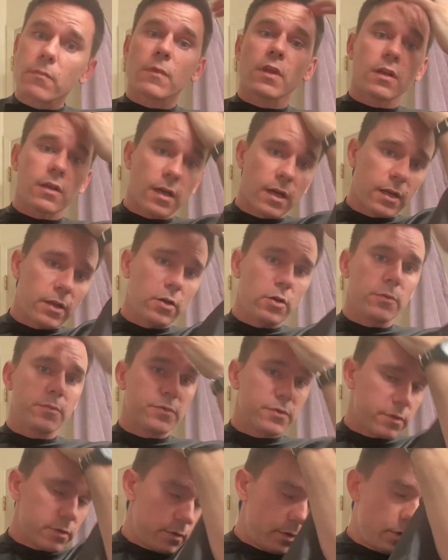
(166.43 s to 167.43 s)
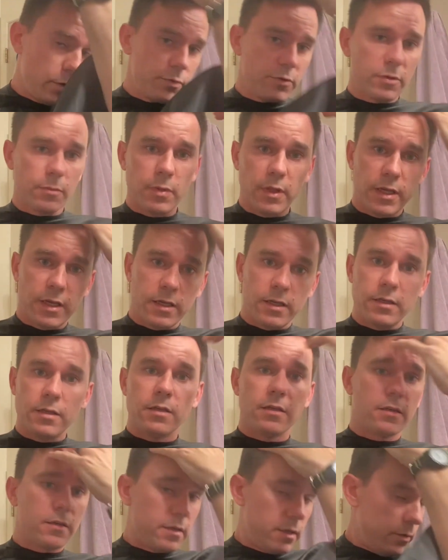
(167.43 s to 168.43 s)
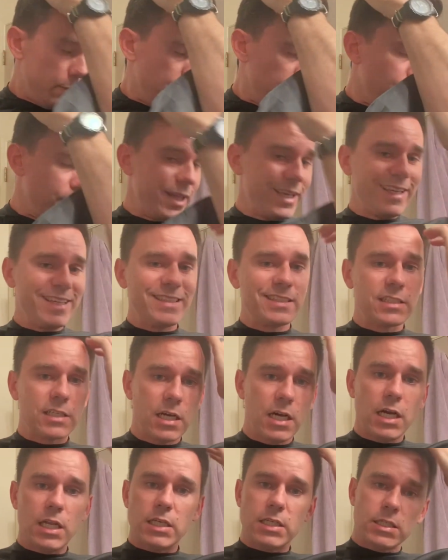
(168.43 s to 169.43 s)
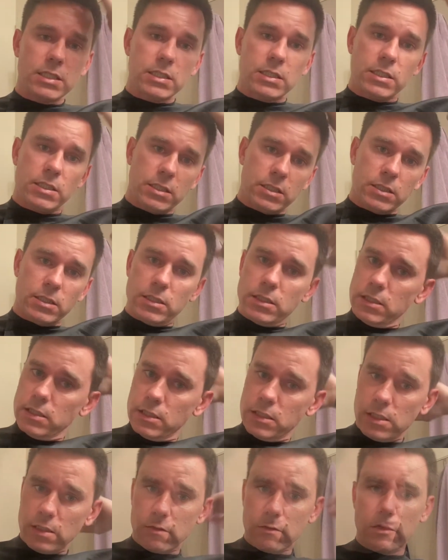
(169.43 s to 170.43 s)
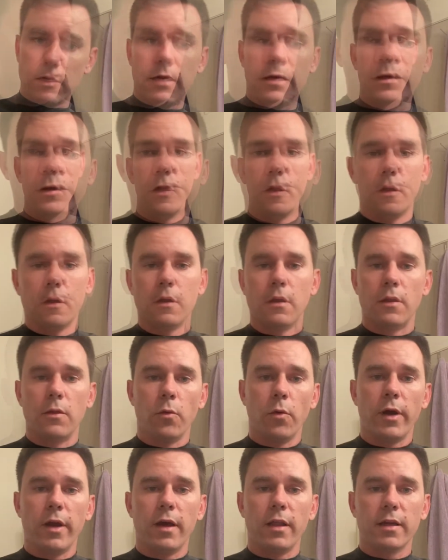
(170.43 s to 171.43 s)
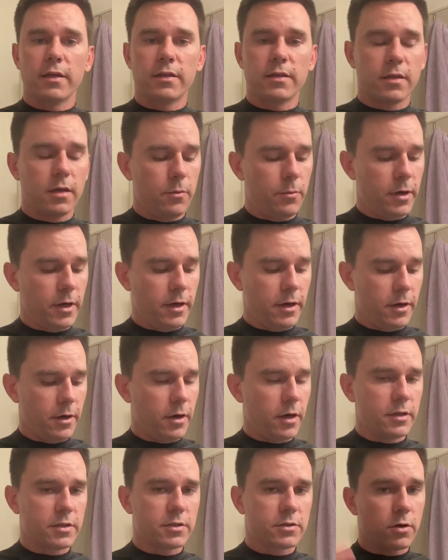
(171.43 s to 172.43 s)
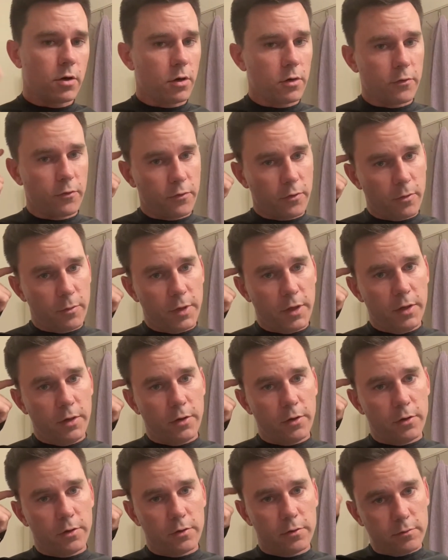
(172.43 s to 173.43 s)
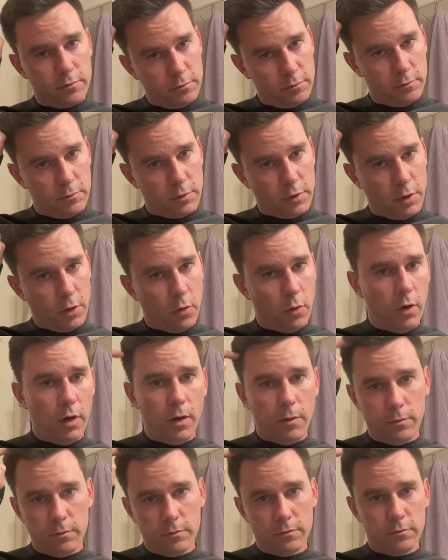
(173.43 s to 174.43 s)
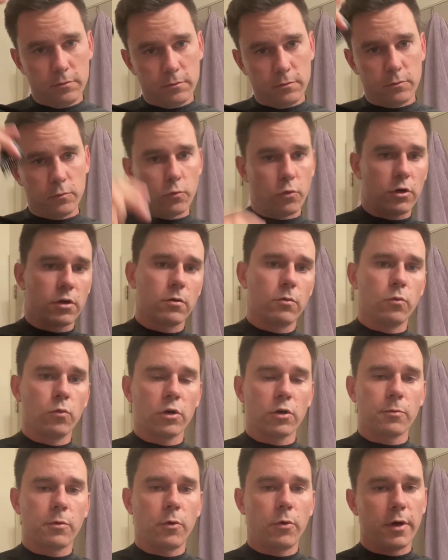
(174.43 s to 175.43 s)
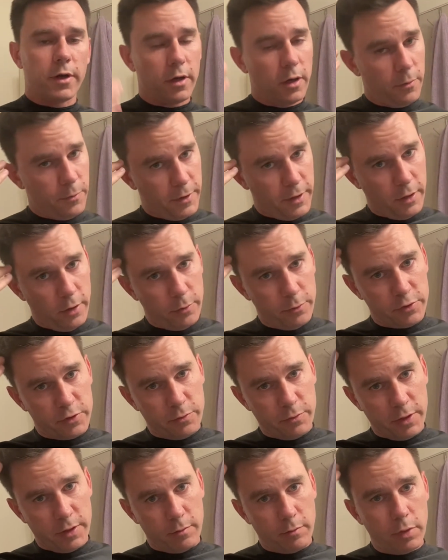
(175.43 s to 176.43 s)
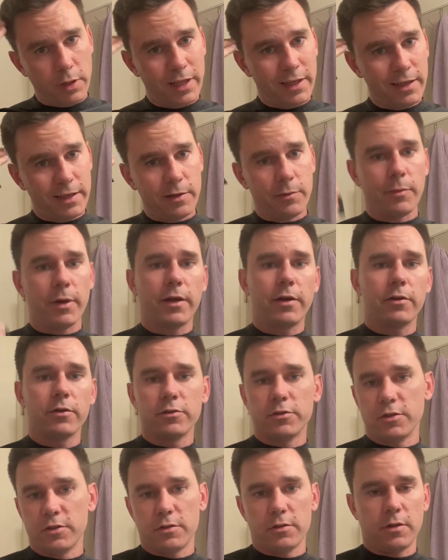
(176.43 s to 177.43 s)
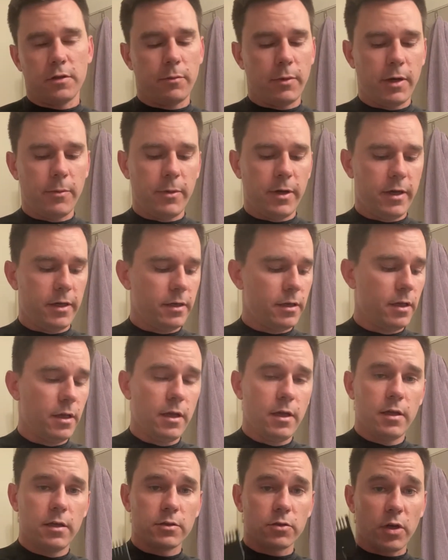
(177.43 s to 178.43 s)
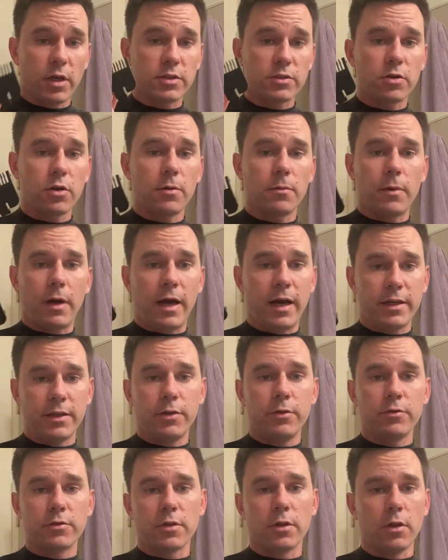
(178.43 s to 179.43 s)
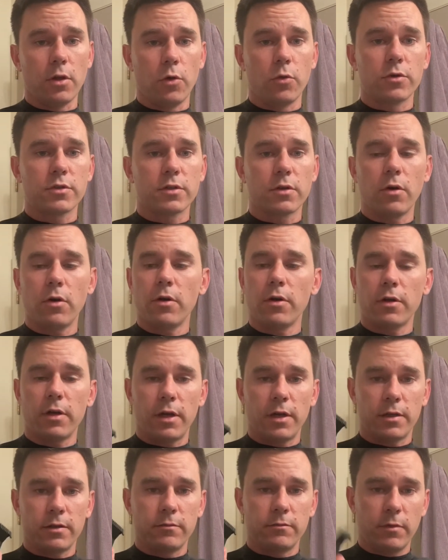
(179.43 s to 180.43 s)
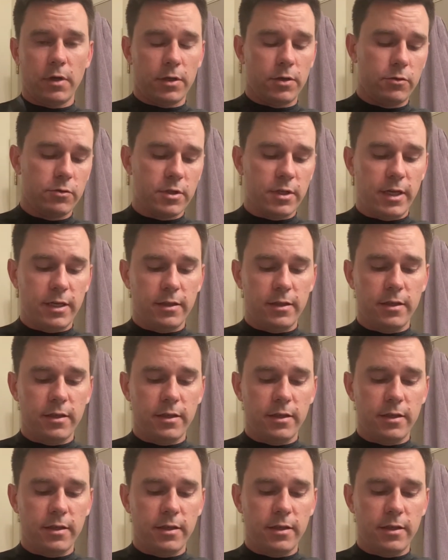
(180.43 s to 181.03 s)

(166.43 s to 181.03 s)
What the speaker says: Kind of helps the blades cut. All right. And the way I like to cut my hair, I start from here and go up and work my way up. It helps me blend it better, just in my mind. So I use the lowest guard. I use an 1/8